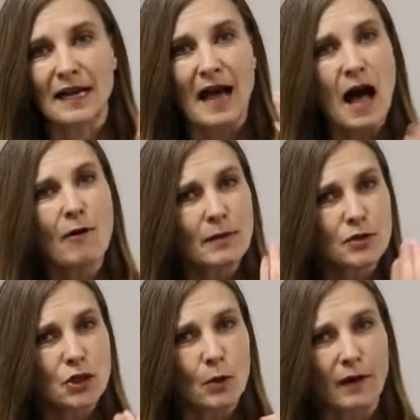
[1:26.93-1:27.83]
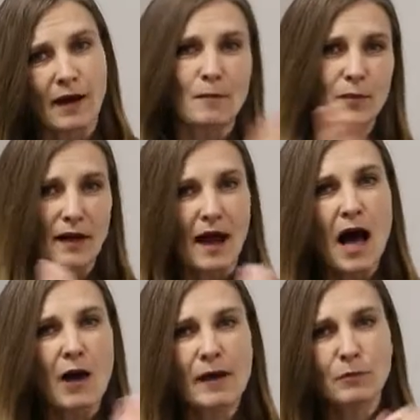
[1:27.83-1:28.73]
and how I'm showing up and
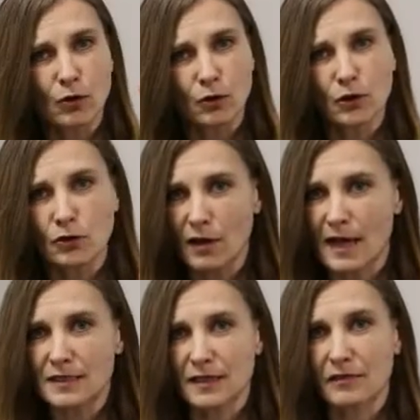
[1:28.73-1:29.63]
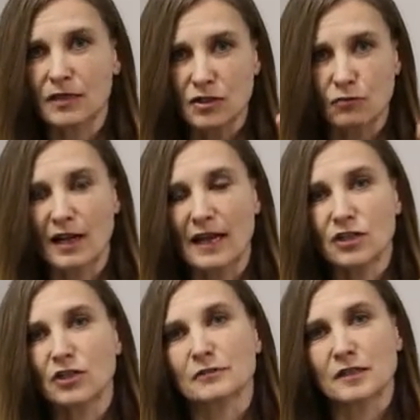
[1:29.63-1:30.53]
how I'm co-creating this
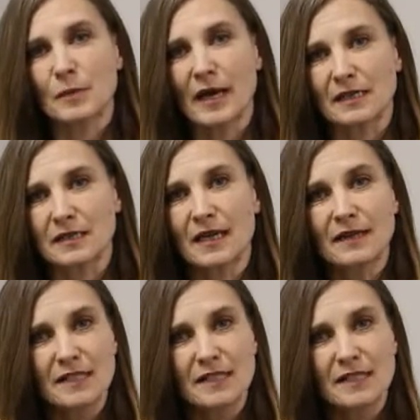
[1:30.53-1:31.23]
relational space,